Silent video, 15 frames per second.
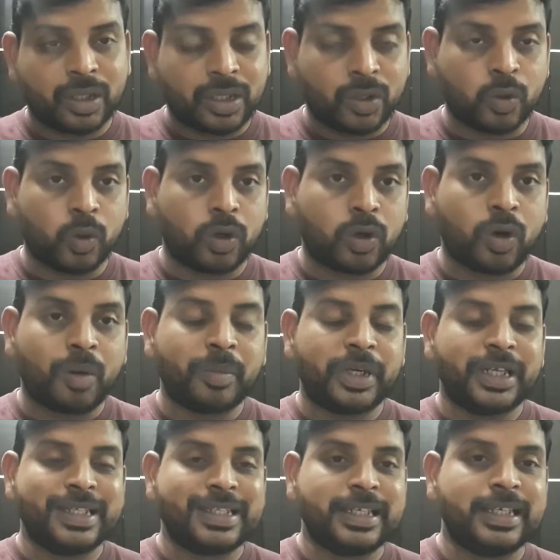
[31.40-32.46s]
core
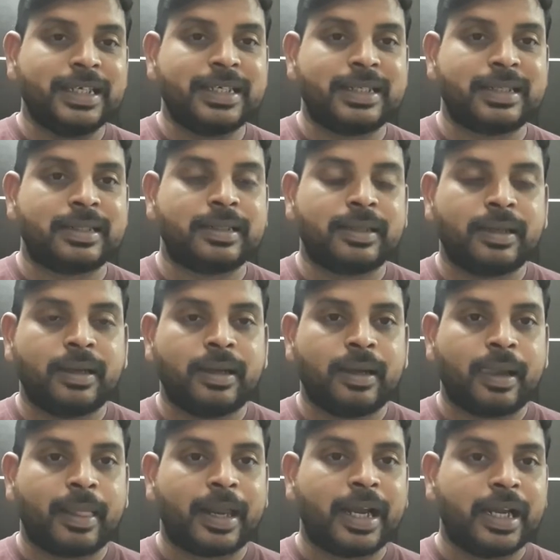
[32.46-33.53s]
competency is
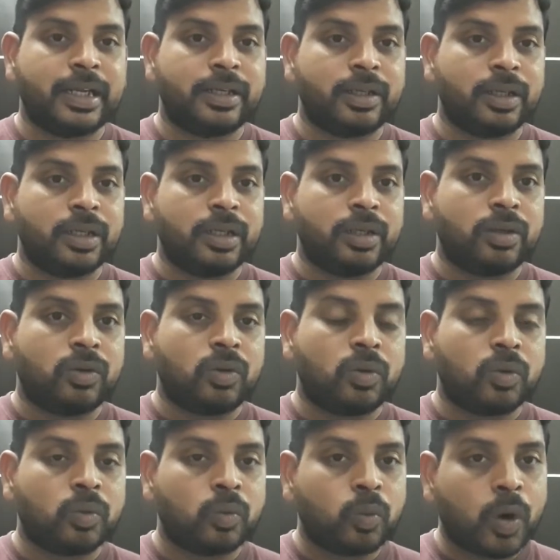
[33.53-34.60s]
and
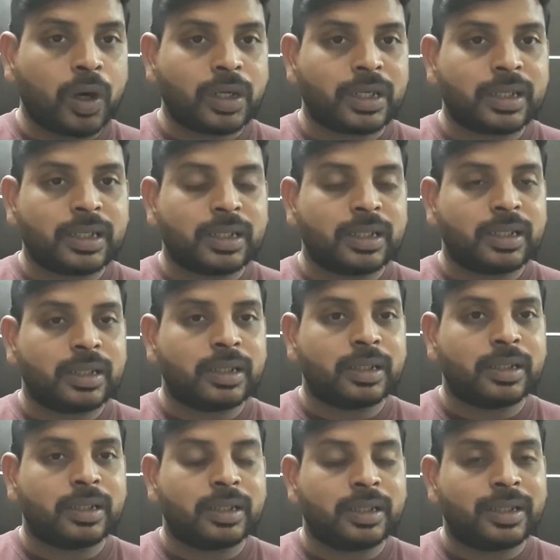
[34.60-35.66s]
what
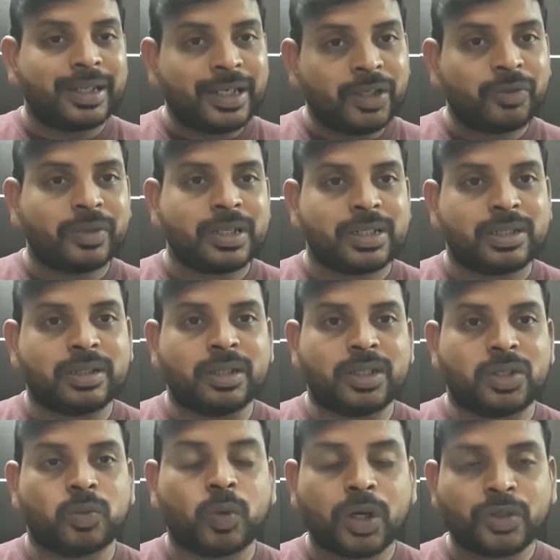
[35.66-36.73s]
interests
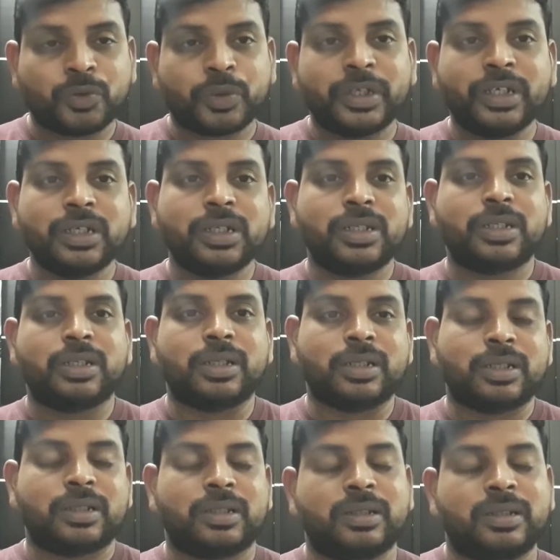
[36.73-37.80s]
us, what triggers
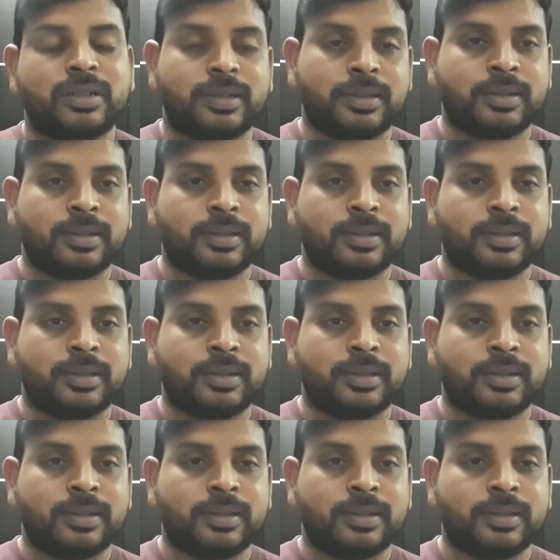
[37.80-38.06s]
us.